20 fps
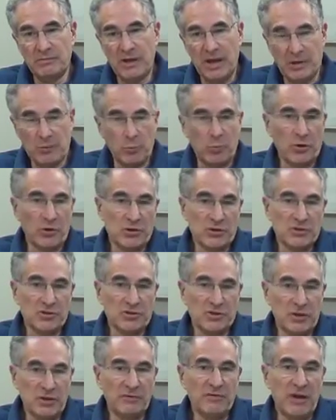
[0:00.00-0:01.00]

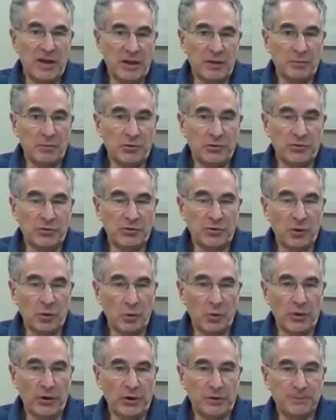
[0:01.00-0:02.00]
networks available to the
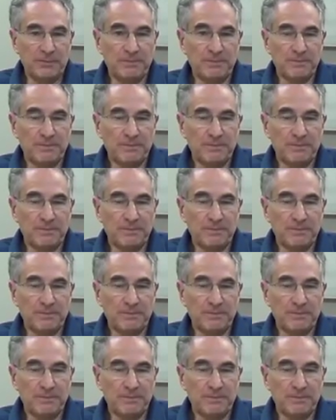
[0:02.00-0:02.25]
lawyer.